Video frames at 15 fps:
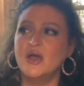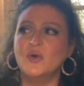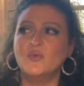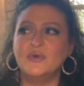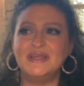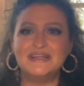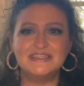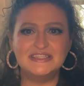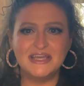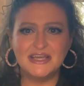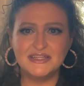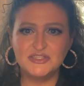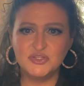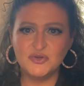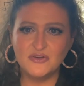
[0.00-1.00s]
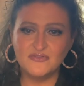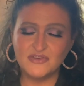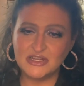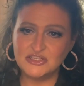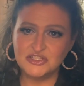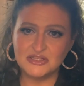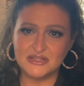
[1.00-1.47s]
We intend to
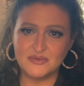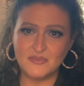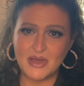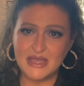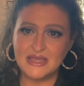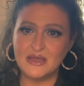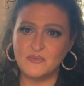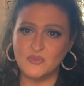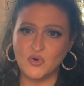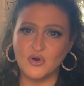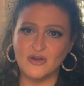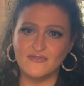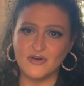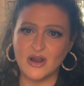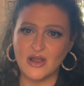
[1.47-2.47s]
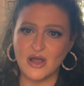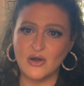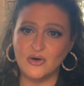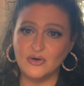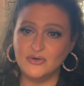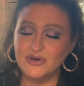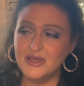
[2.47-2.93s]
eventually make it more of our
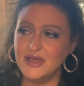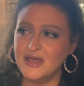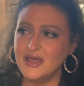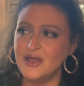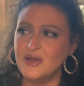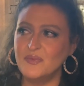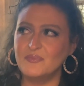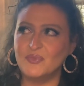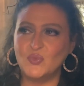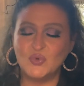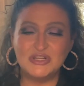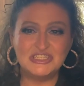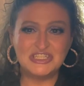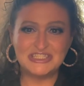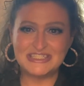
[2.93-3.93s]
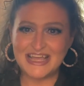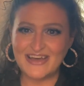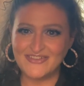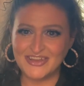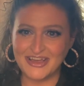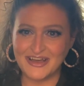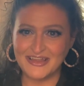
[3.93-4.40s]
own. We just
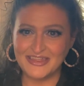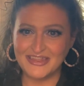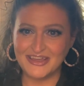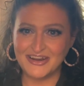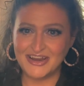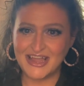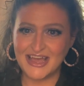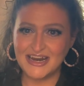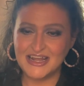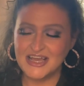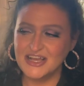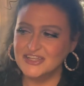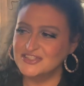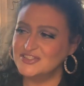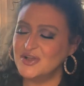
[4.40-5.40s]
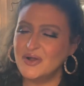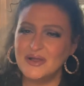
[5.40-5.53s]
haven't gotten there yet. So